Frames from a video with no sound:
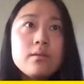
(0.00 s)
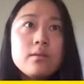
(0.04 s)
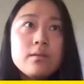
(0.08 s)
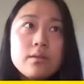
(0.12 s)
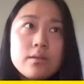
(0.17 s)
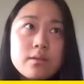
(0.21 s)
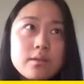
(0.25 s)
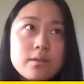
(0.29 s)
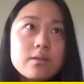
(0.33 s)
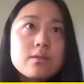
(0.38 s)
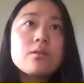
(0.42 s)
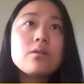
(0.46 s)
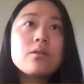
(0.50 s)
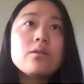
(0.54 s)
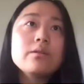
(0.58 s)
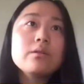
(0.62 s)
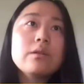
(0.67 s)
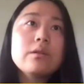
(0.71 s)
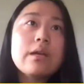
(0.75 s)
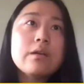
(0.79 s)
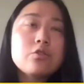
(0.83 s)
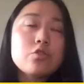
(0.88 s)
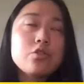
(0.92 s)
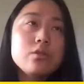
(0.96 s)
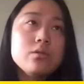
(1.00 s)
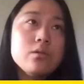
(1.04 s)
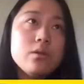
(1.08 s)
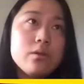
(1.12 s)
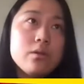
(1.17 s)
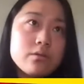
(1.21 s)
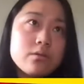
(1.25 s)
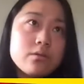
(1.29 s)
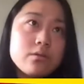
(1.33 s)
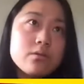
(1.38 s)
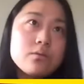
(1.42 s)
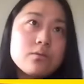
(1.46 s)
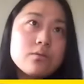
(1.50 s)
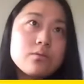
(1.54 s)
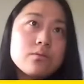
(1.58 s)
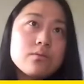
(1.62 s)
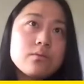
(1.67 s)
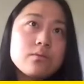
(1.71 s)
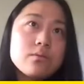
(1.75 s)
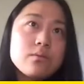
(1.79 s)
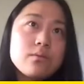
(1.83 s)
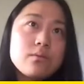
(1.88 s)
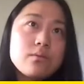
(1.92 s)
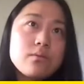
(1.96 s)
this is actually
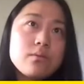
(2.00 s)
also